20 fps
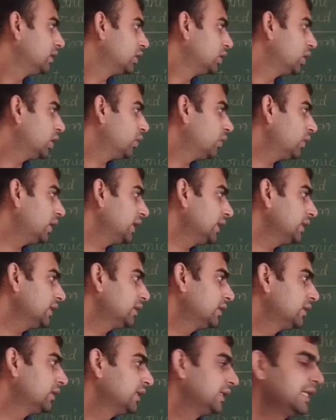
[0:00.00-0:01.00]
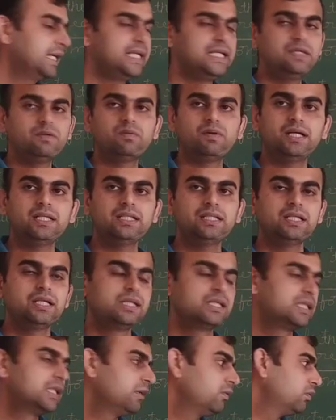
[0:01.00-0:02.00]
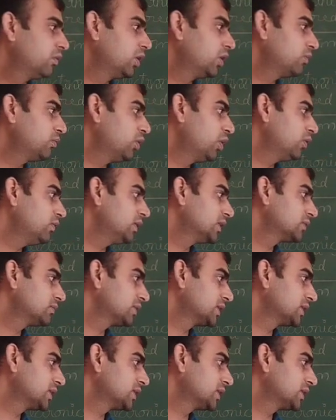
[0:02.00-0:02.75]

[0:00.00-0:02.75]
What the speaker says: no one, anyone, the verb always